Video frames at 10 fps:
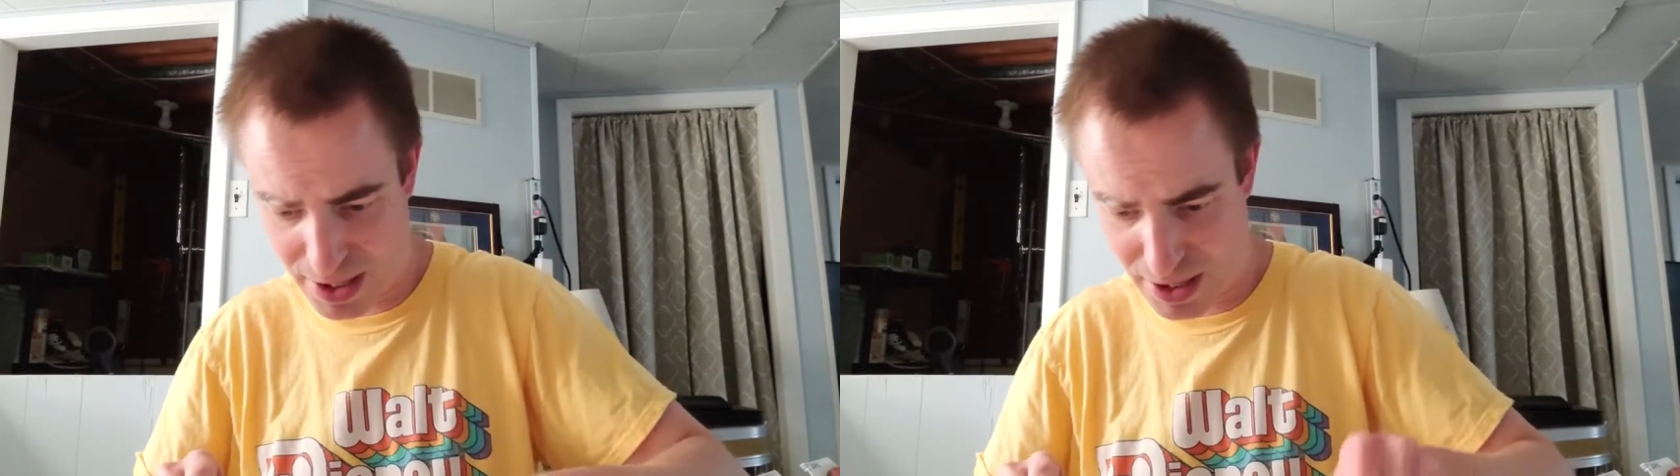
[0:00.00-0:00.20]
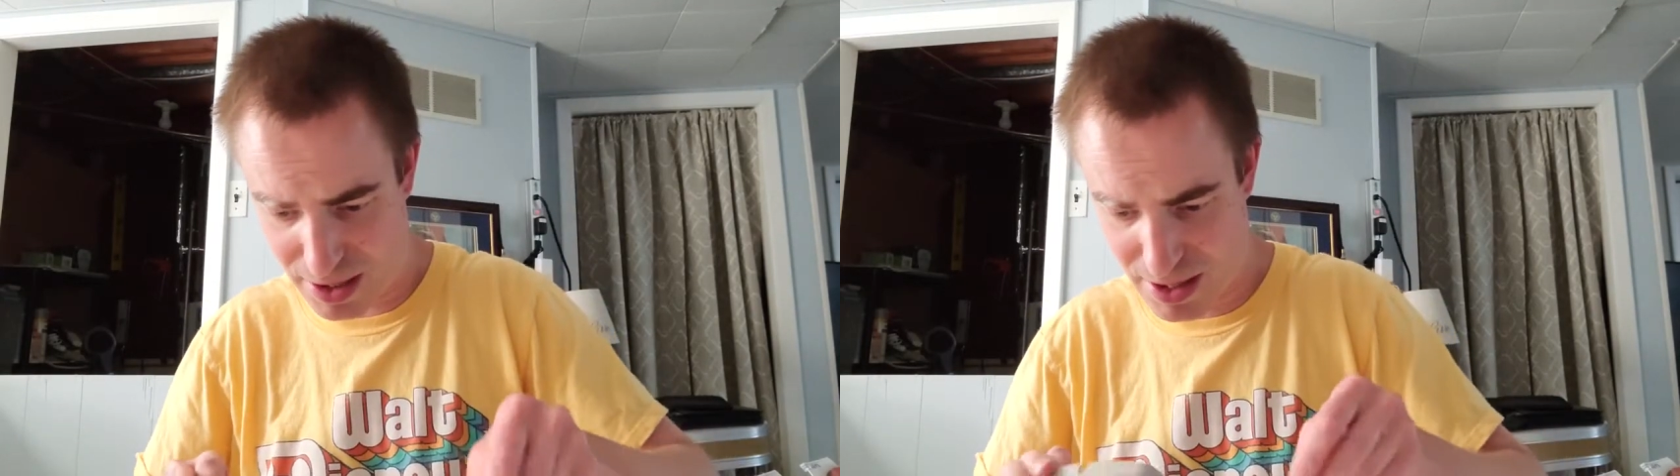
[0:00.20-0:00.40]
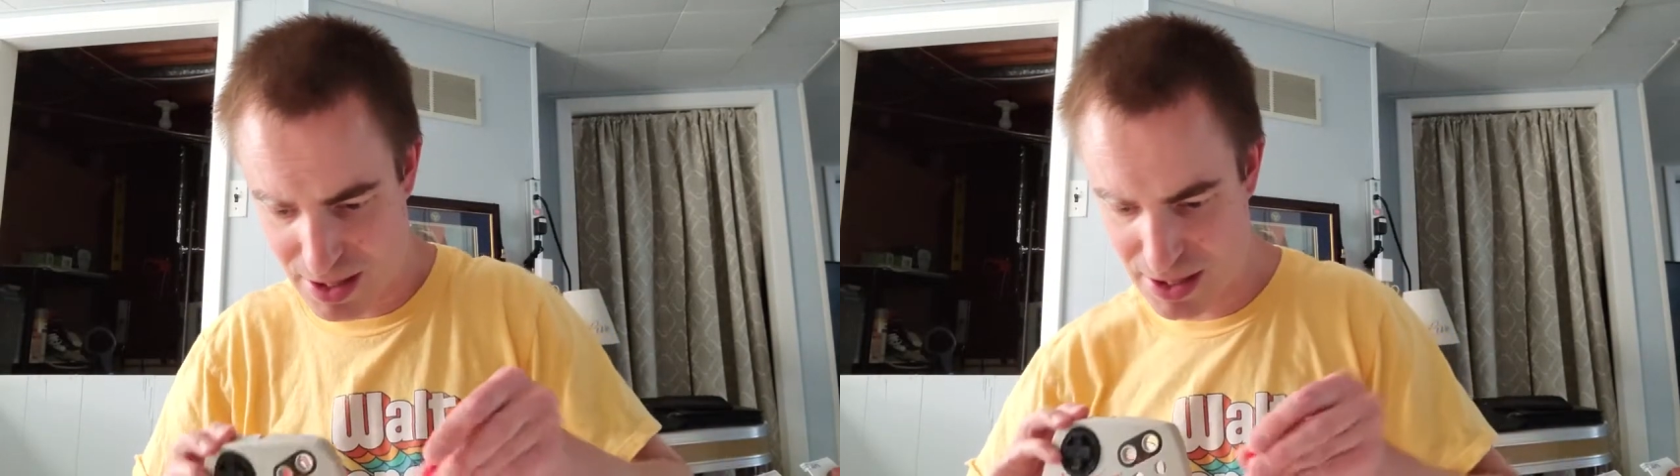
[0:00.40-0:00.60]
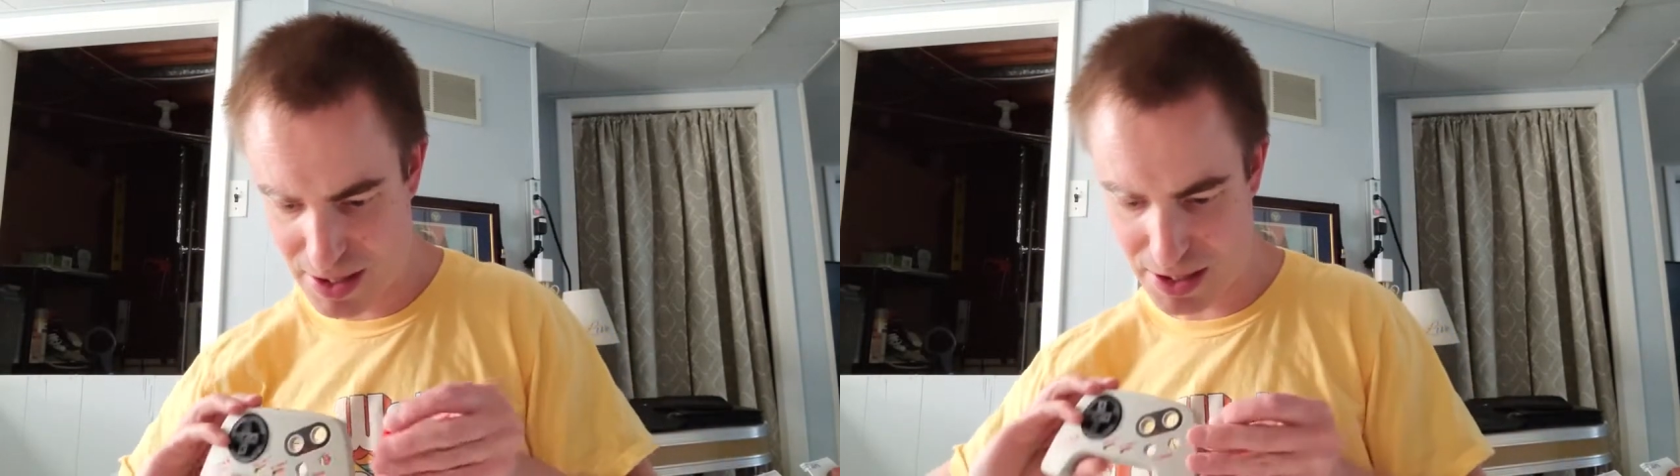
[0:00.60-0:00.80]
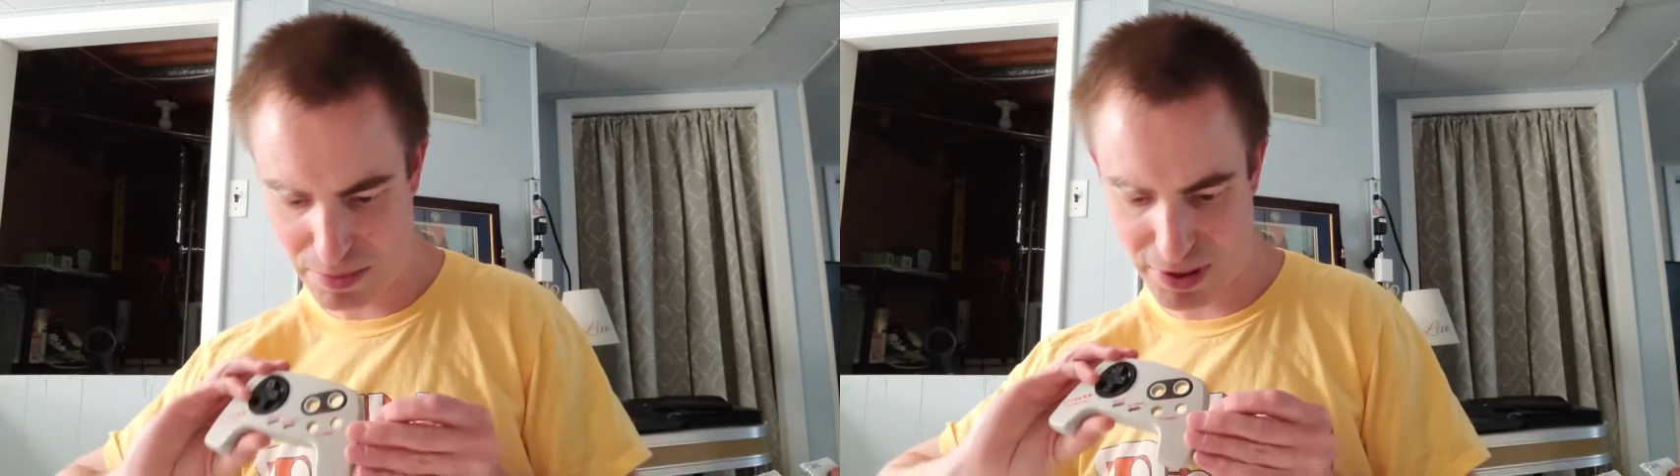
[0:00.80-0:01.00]

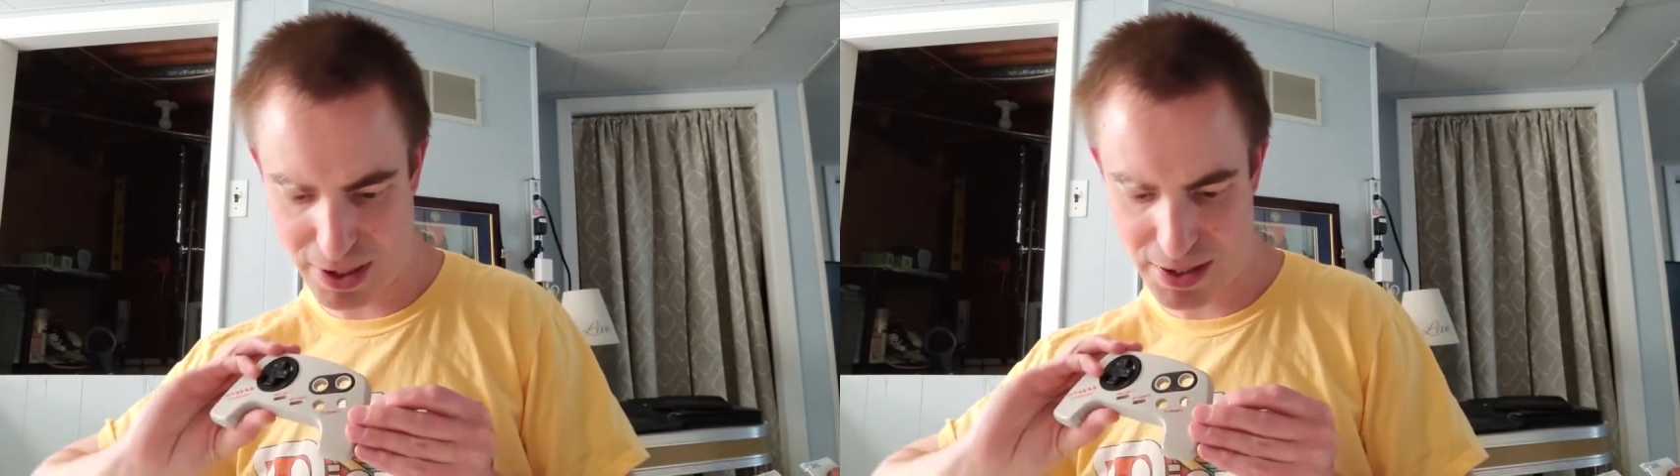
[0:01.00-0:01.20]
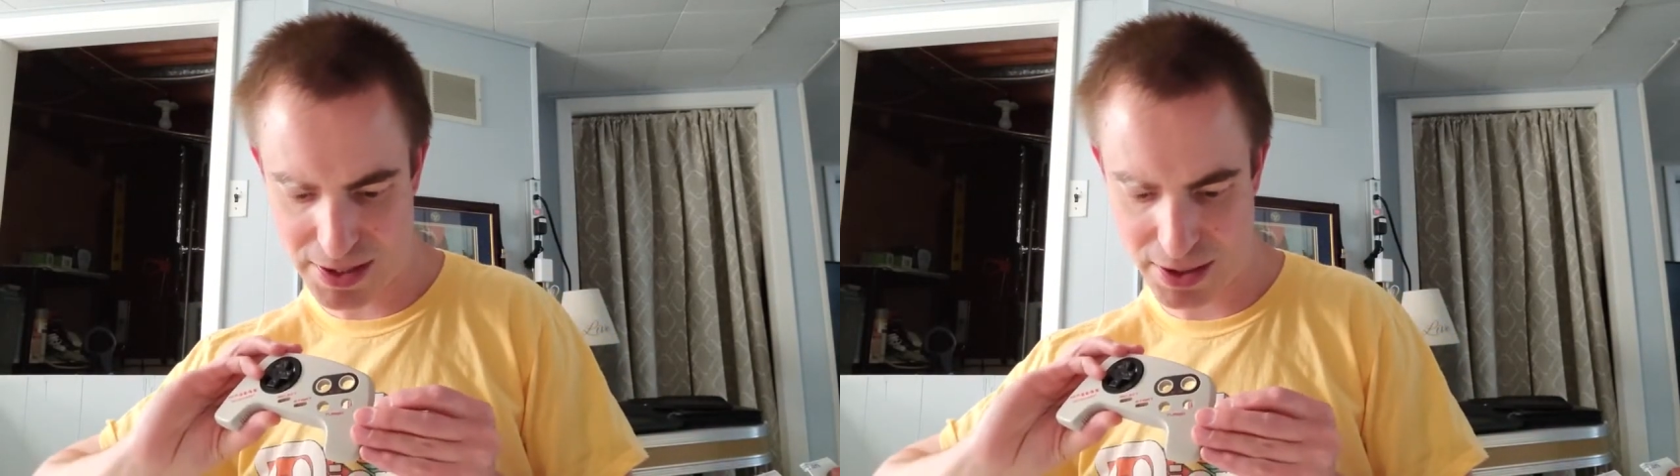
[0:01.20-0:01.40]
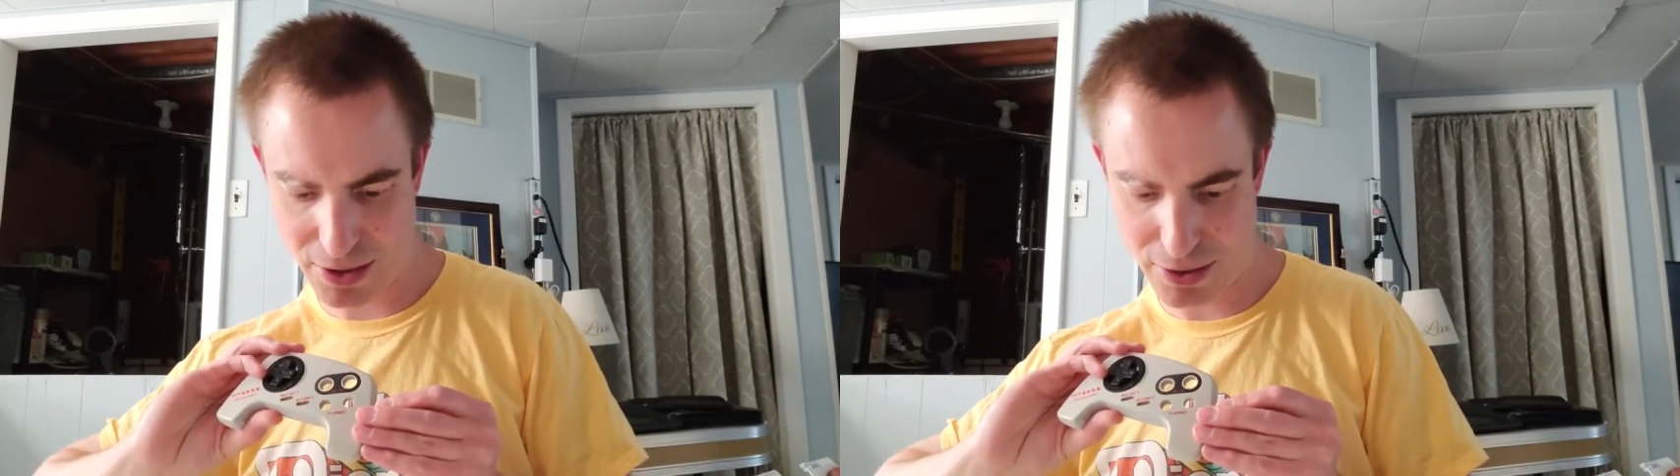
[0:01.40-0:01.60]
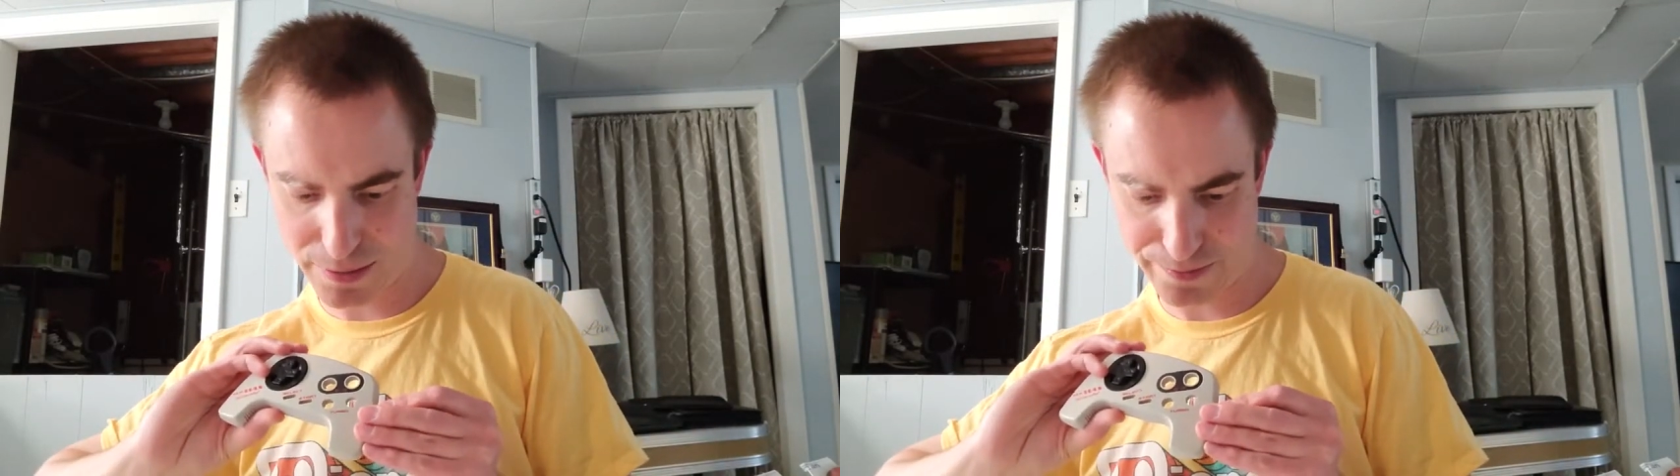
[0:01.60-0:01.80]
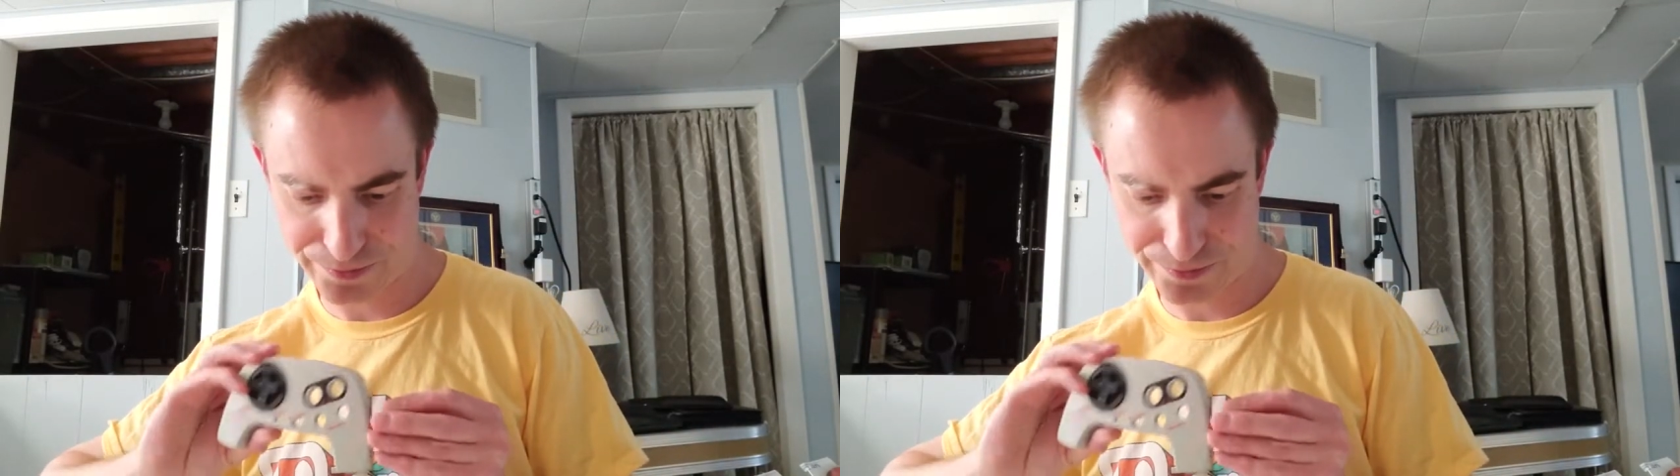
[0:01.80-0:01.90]
into place here.